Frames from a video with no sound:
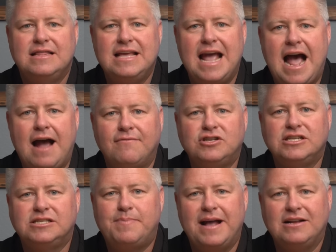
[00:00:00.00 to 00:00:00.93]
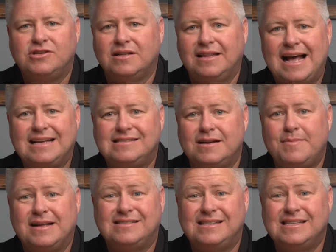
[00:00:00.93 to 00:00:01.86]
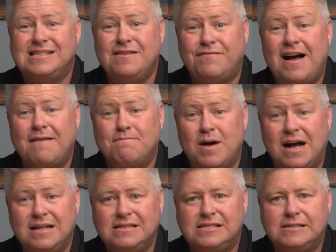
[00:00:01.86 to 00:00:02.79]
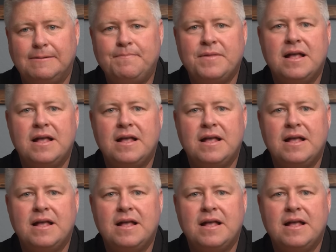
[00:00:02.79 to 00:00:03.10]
the average expansion lasted about 65 months.